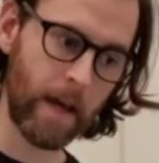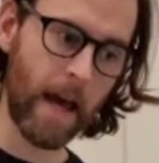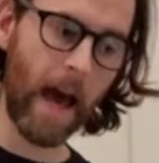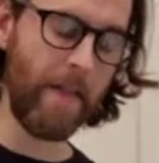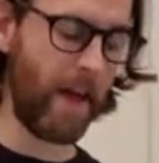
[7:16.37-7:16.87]

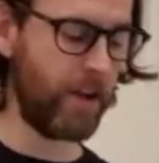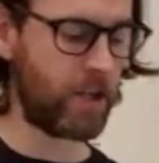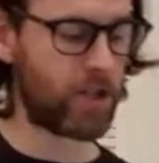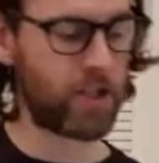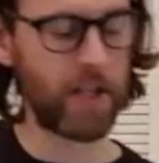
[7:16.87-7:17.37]
And then you
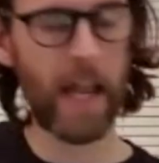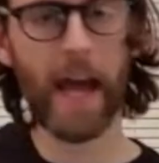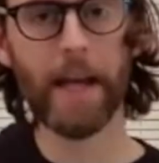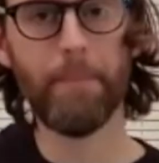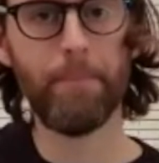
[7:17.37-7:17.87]

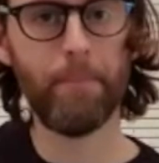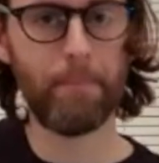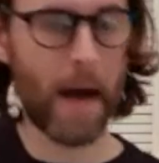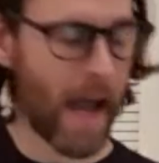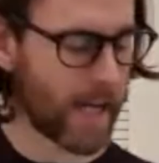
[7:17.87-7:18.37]
slide
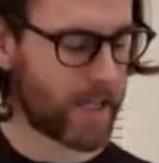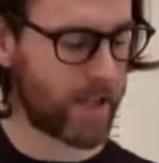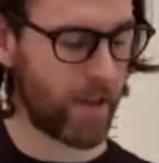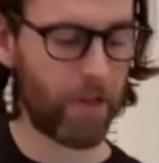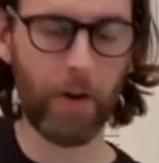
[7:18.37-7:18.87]
back
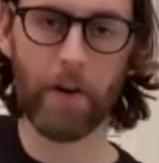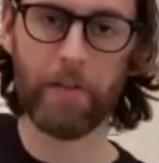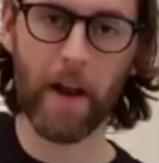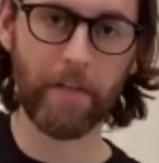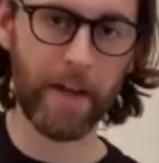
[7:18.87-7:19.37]
to the 3rd
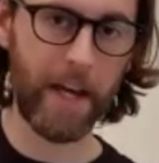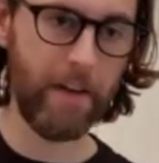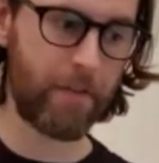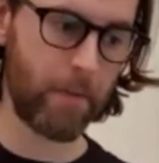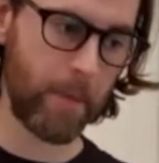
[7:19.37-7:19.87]
fret of the E
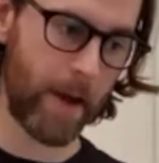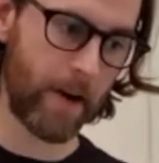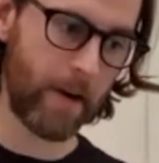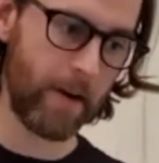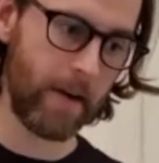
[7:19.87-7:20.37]
from
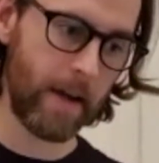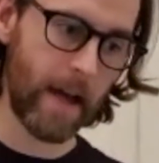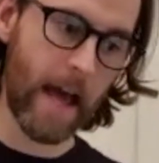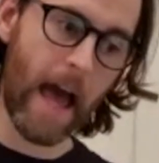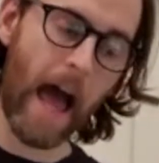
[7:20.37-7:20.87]
there,
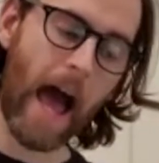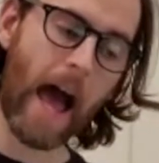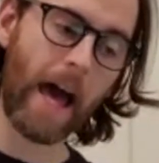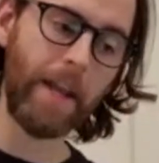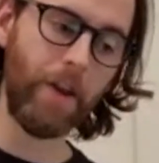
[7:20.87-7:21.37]

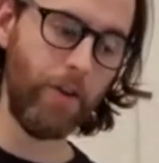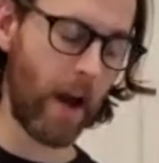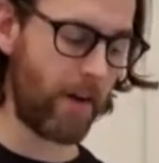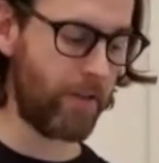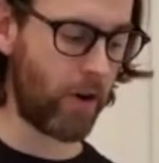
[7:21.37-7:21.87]
and you
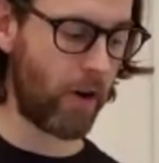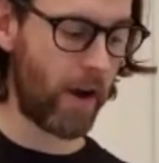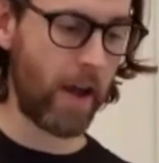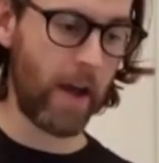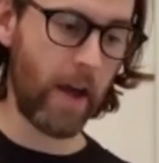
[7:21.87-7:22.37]
have your,
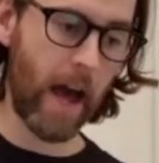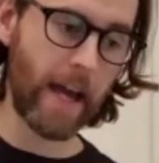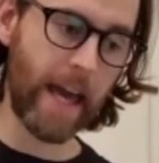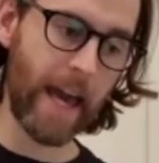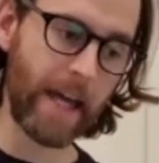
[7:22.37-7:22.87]

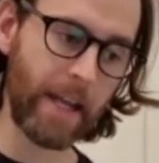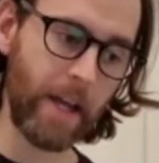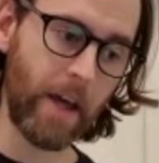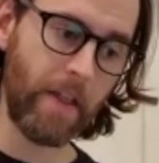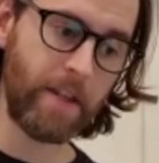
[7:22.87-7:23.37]

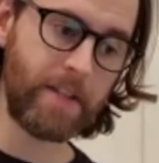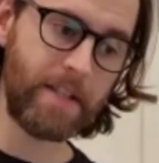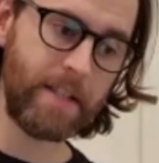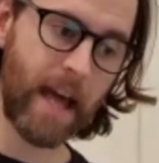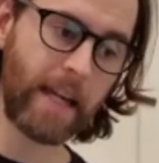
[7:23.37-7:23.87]
again, you
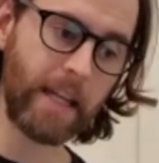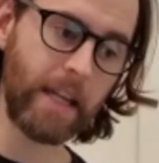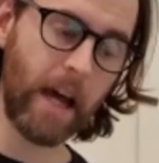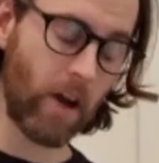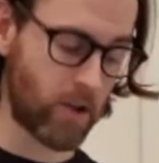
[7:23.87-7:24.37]

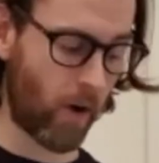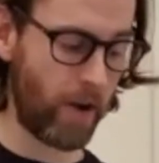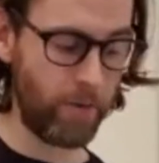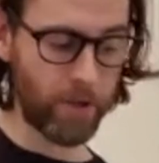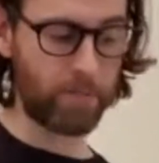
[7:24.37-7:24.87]

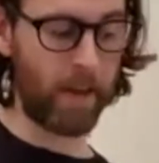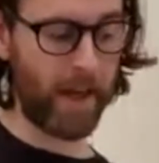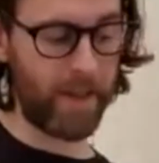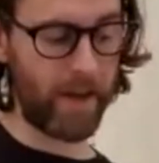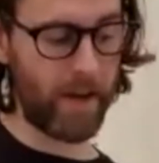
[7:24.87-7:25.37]
just
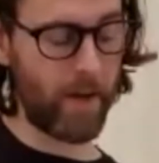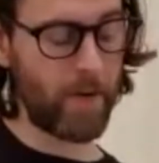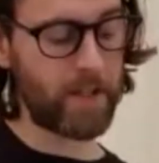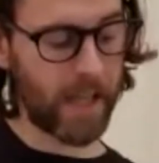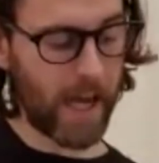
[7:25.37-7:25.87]
play the,
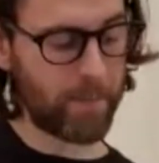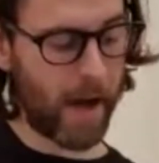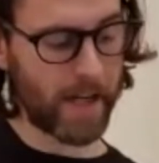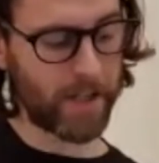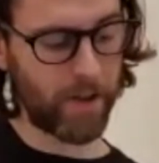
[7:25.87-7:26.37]
slide
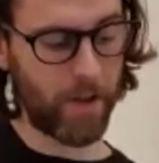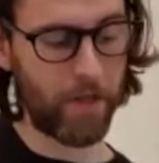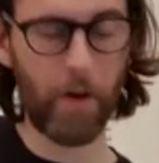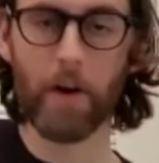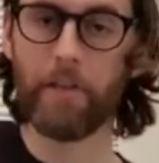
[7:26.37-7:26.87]
back to the
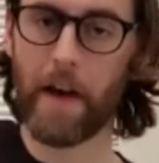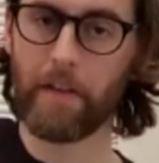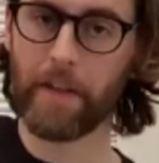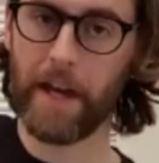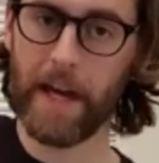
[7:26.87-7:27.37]
3rd fret
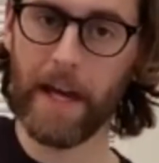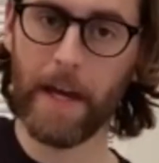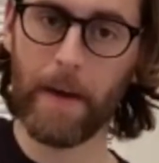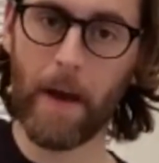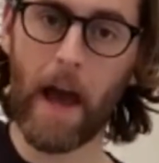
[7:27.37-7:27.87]
of the E,
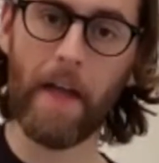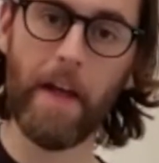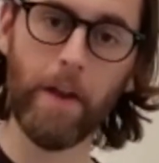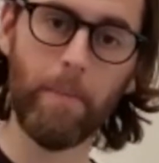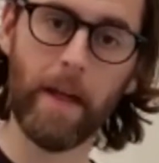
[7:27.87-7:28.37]
and
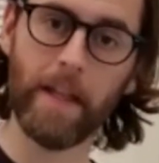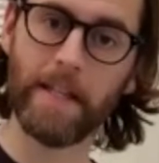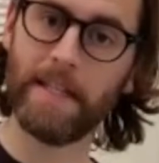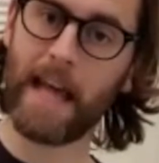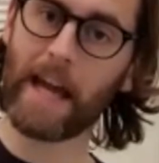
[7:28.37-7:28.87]
then you play the
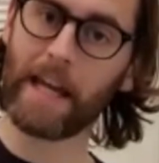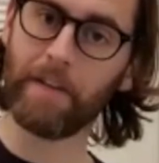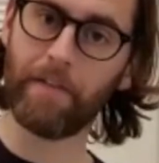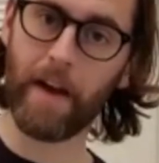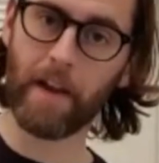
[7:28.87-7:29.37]

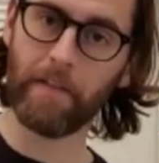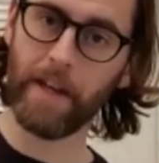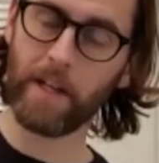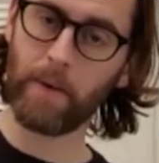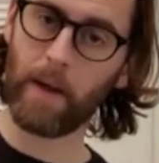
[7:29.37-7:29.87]
2nd fret of the
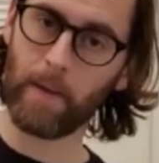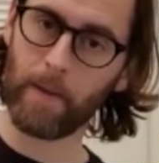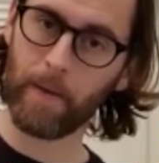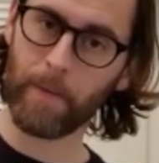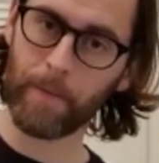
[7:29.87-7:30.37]
E as well.
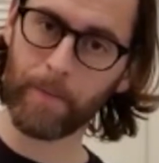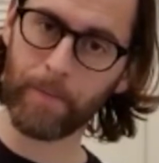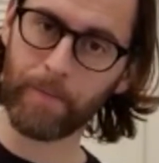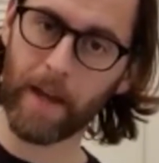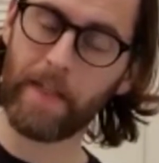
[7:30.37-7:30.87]

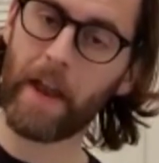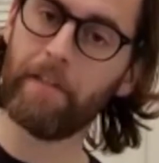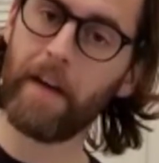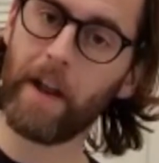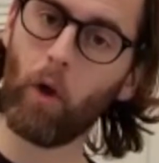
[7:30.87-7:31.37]
And then a
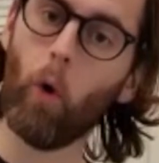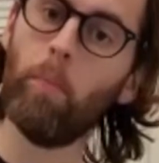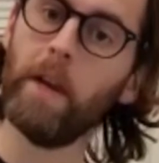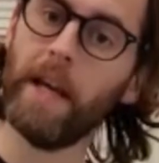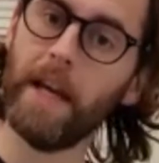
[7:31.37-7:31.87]
final
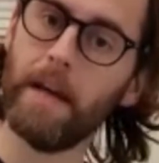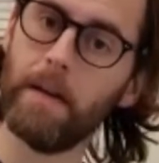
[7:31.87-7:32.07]
open E.